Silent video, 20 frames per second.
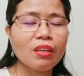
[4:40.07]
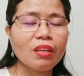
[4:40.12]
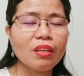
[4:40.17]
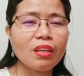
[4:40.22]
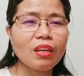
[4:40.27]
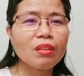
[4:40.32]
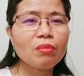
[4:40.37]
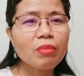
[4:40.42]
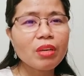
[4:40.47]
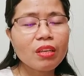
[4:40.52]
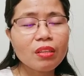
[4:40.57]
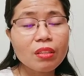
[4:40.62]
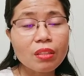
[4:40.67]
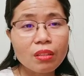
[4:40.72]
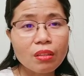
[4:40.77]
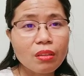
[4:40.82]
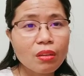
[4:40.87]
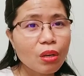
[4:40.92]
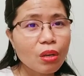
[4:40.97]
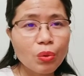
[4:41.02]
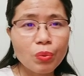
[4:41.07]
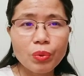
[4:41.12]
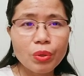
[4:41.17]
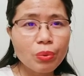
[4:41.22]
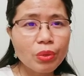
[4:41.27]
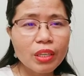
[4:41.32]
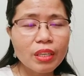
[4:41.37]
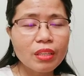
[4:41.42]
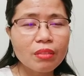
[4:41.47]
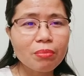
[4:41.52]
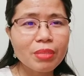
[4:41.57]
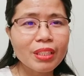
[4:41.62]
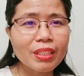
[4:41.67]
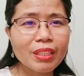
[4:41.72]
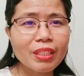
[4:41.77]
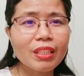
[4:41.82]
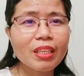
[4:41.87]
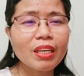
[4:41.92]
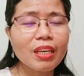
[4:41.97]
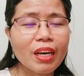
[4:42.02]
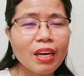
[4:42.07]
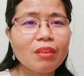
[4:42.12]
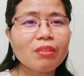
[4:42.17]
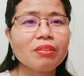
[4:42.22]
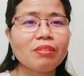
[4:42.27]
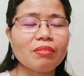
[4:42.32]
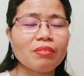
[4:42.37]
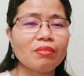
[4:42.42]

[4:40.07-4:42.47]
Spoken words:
It means we will not be sitting down,